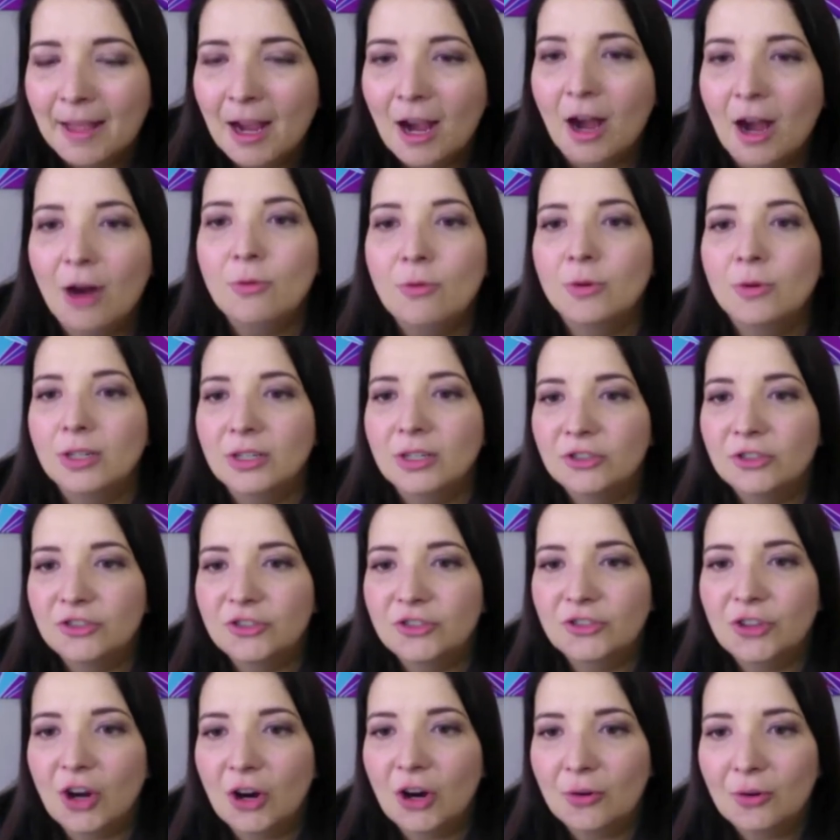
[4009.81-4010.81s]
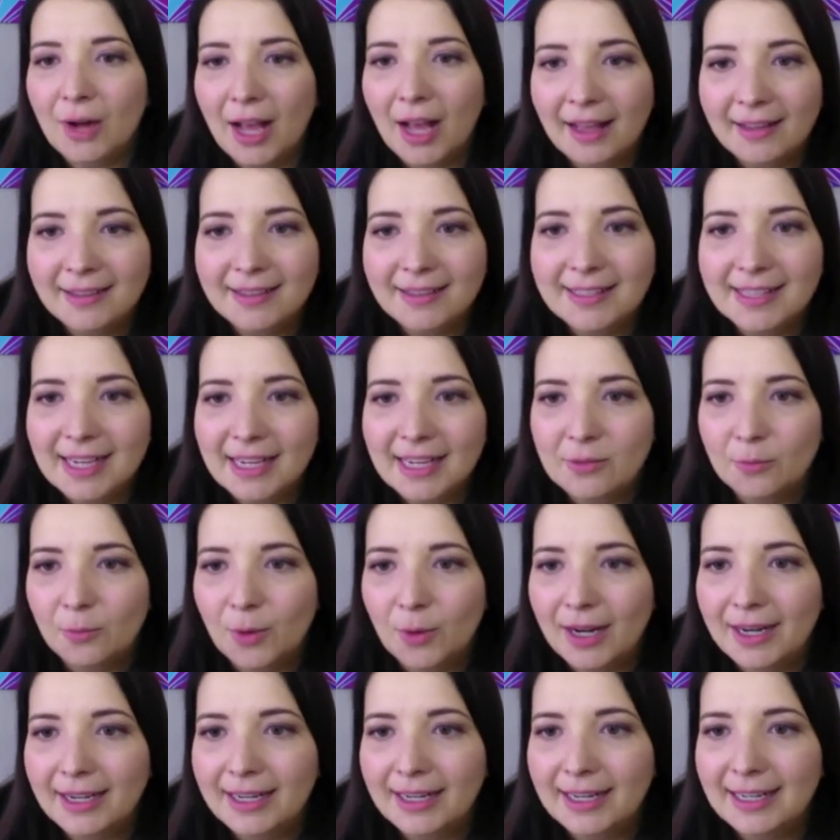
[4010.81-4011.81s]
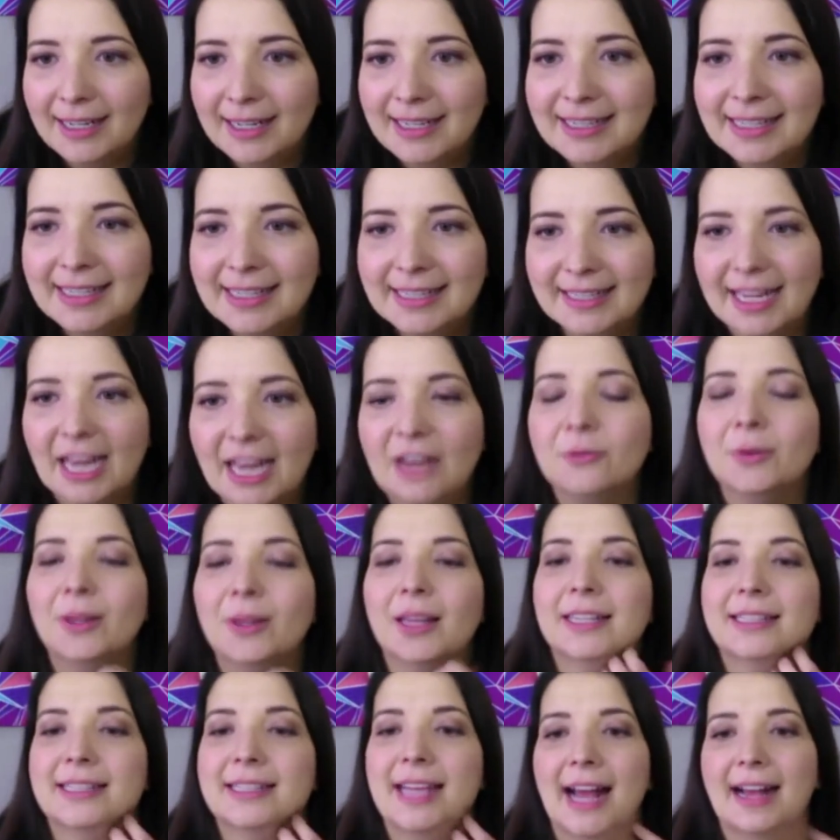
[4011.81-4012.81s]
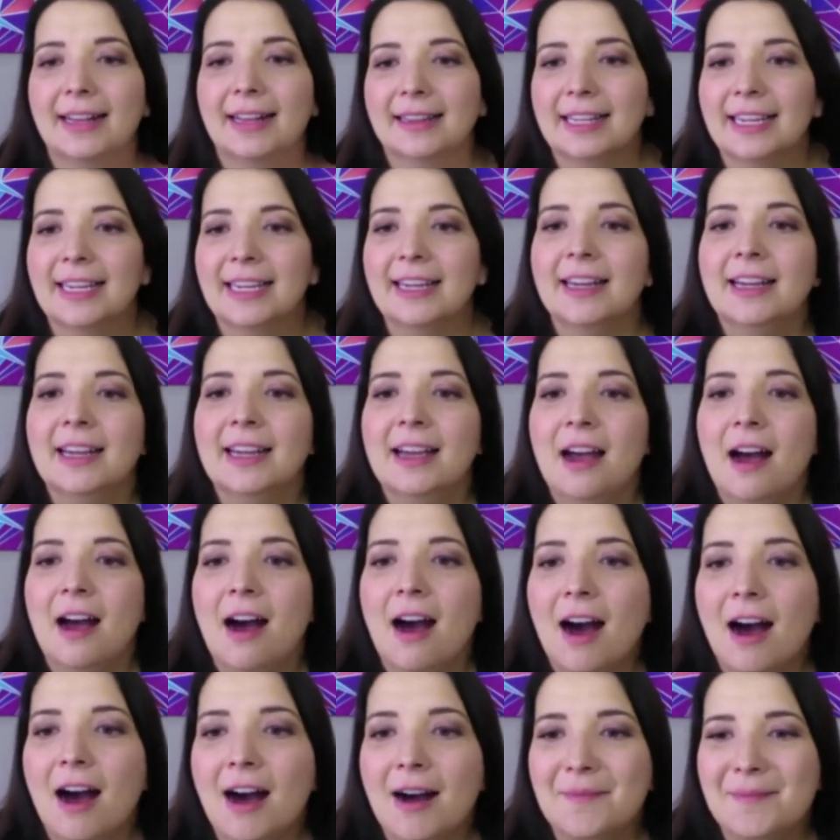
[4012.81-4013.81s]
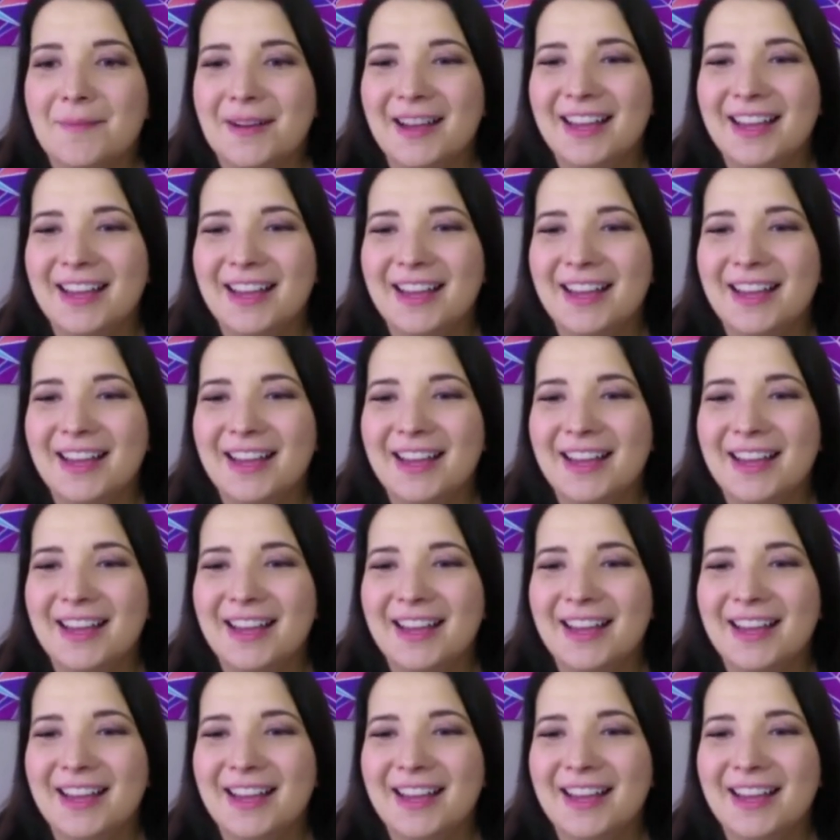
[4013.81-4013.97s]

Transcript: oh, Joe L says, what is the schedule exactly? Um,